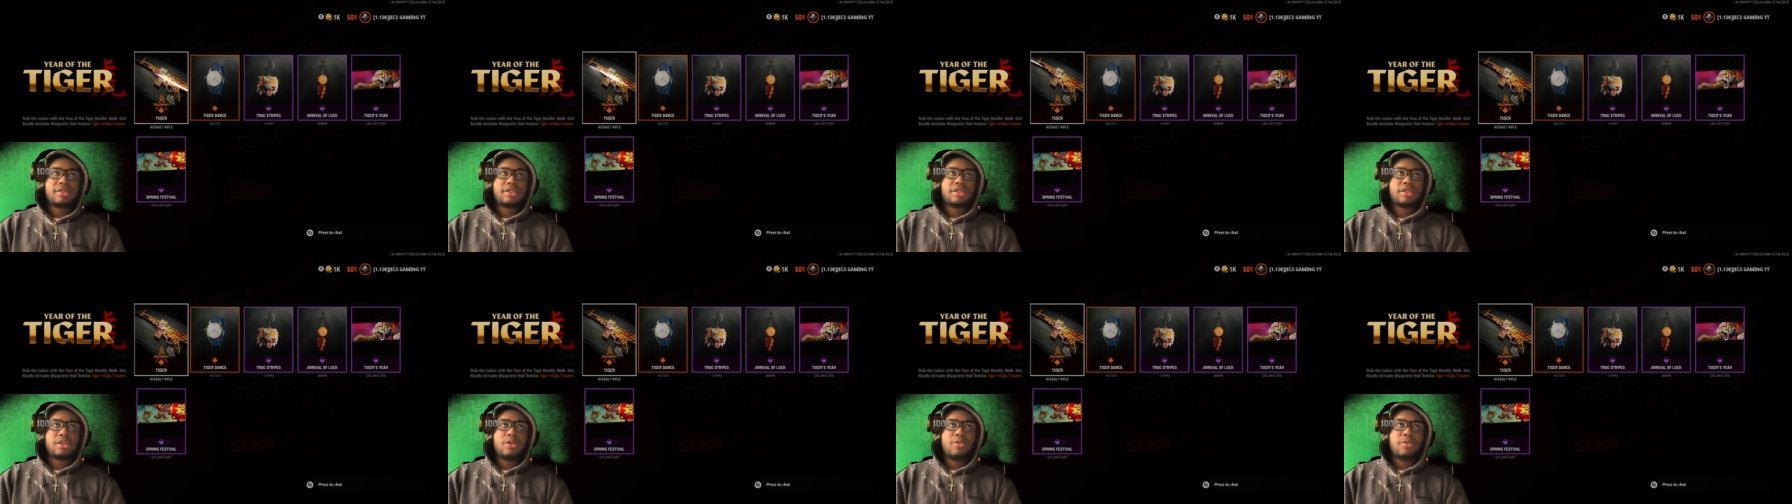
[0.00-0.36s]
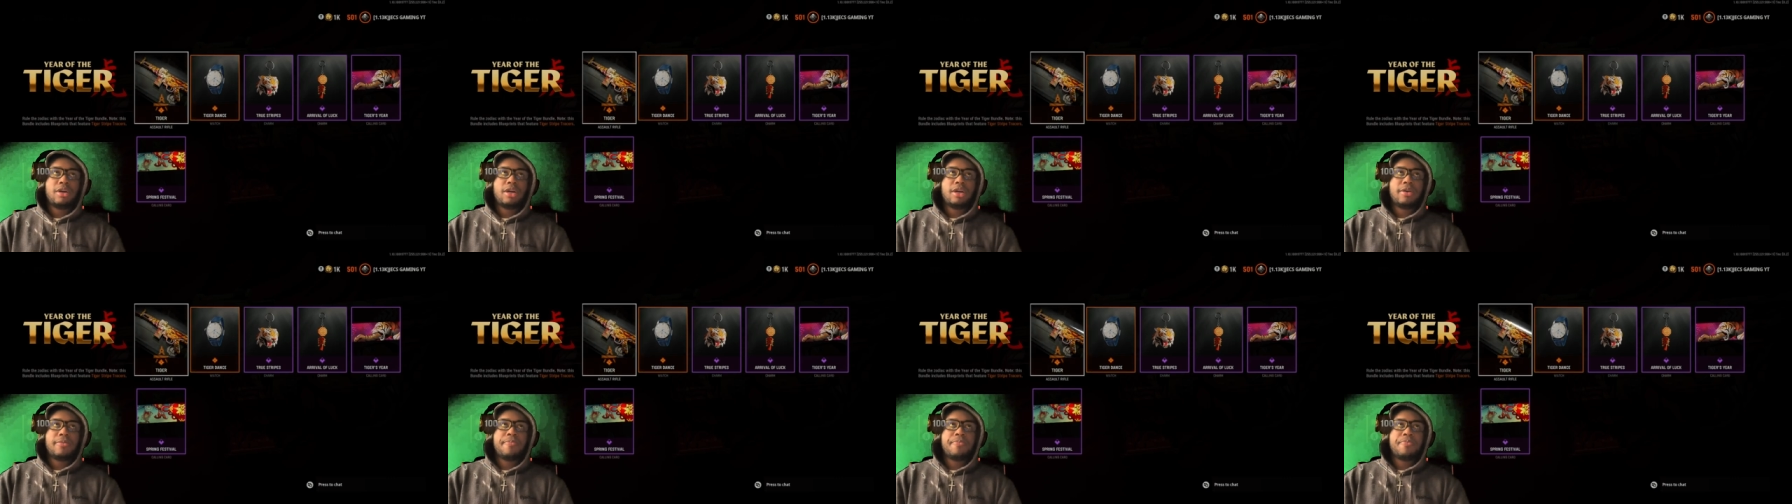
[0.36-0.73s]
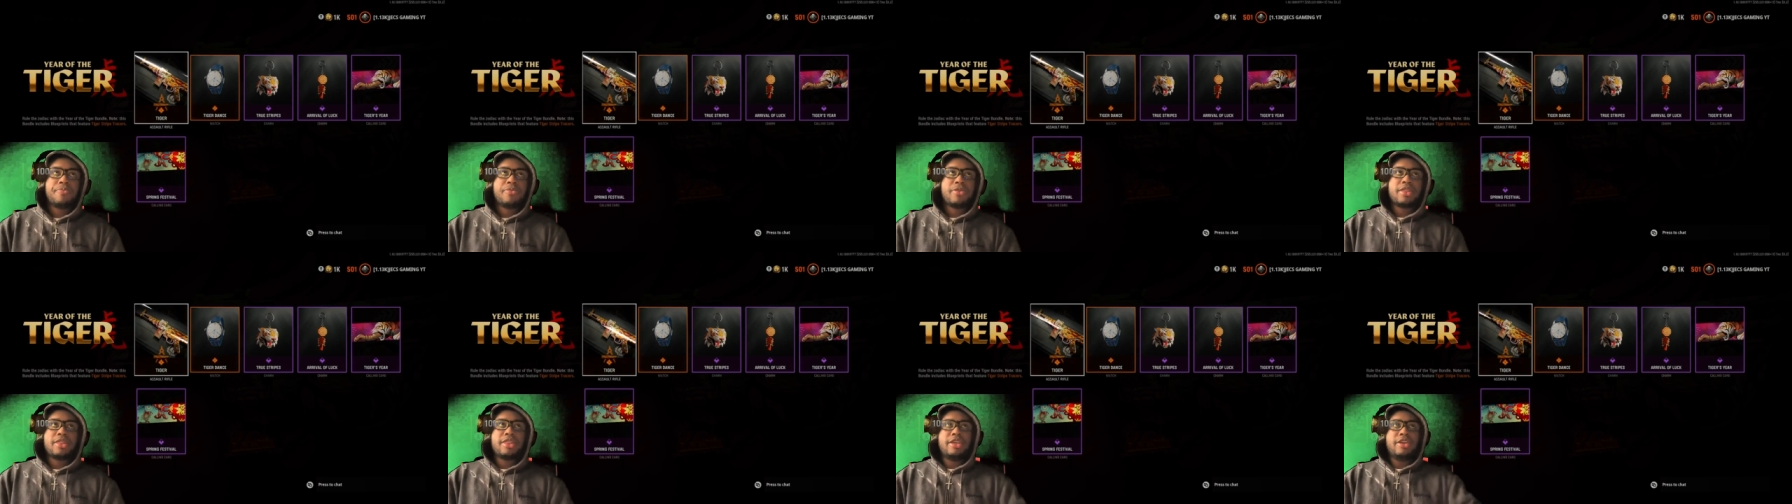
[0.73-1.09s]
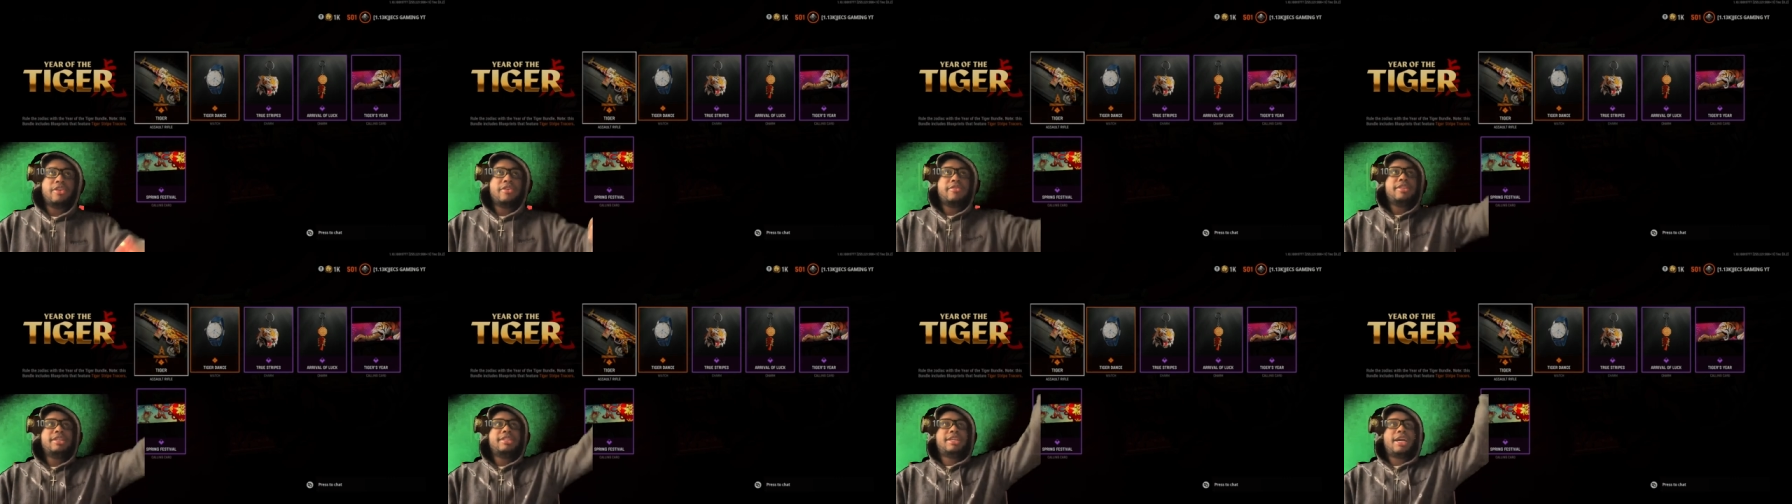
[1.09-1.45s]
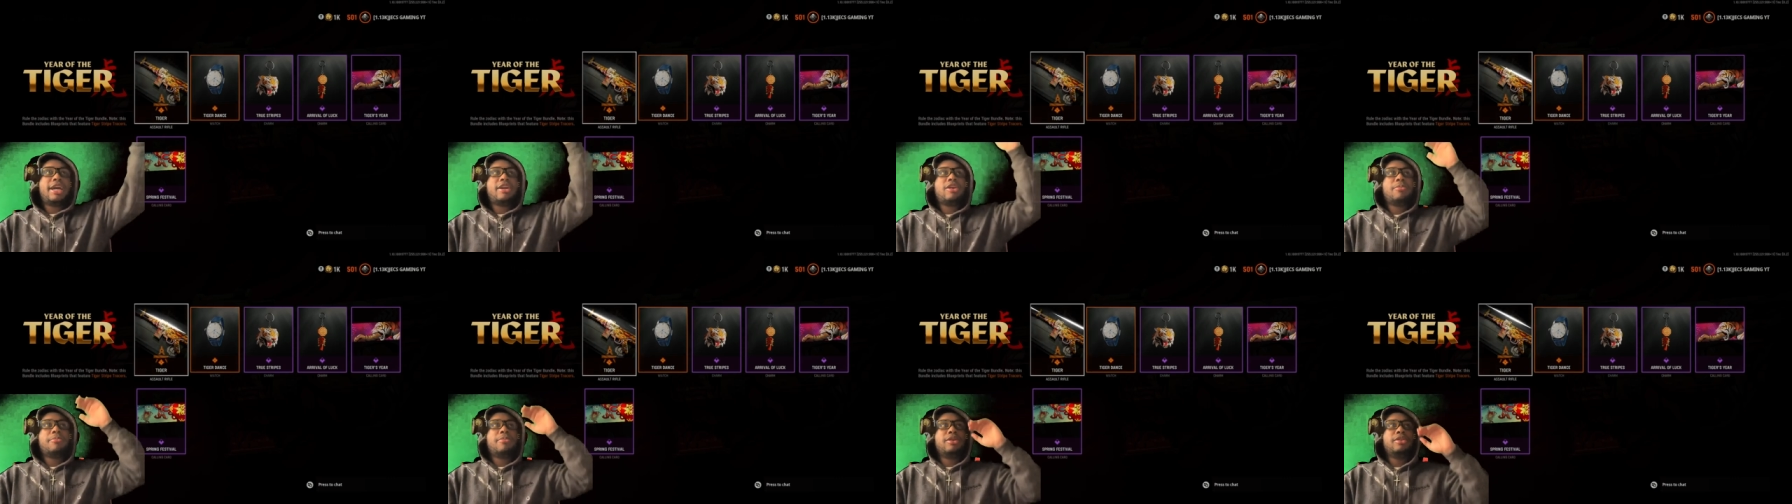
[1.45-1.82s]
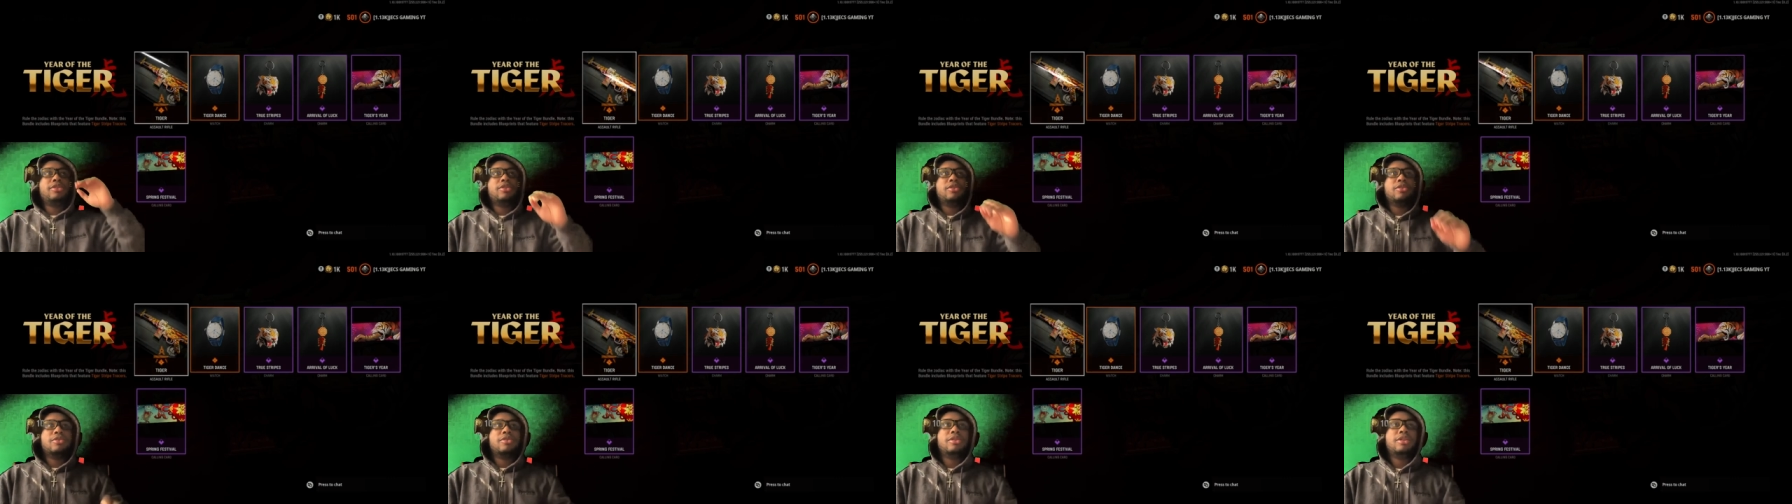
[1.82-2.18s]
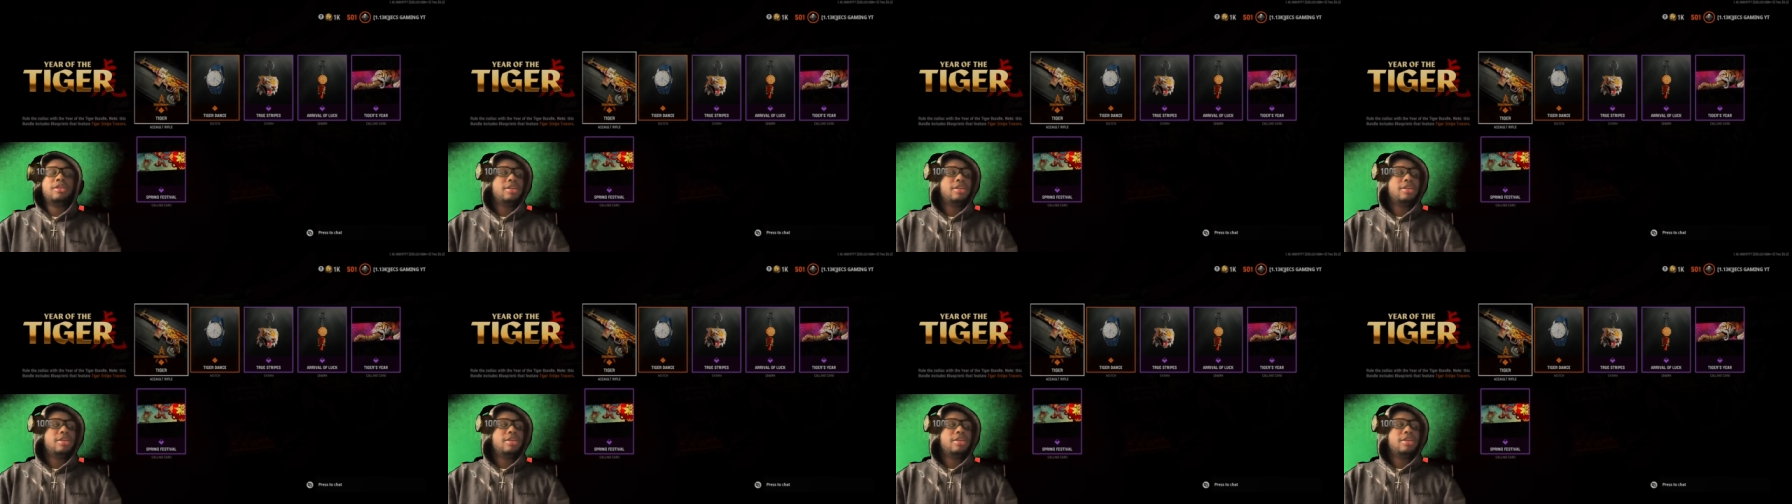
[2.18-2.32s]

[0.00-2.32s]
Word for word: So uh, Year of the Tiger bundle.